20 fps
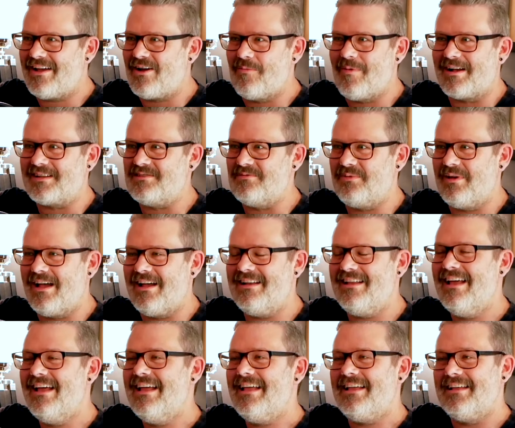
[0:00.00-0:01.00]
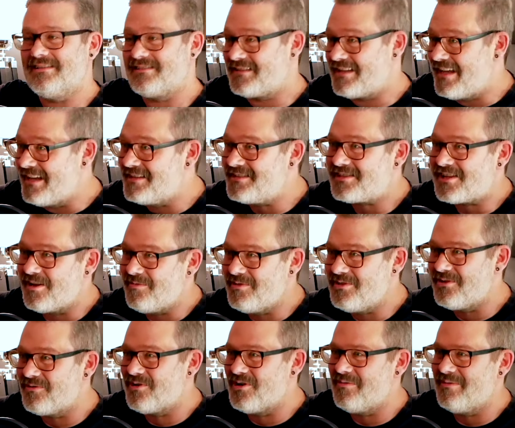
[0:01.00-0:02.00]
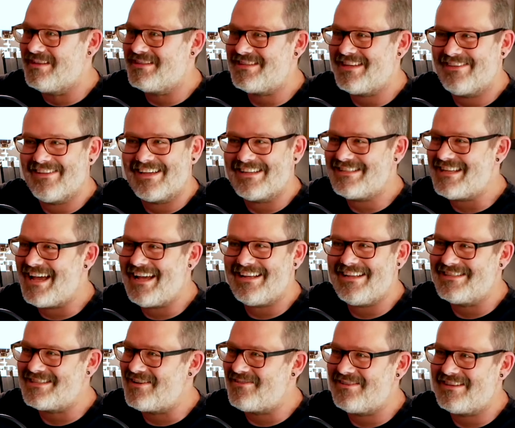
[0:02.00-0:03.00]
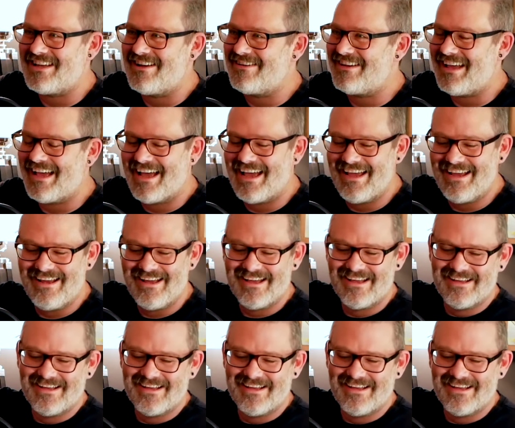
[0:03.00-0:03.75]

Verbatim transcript: Go back to bed. His kids come in the room and say, like, "Daddy, is everything okay?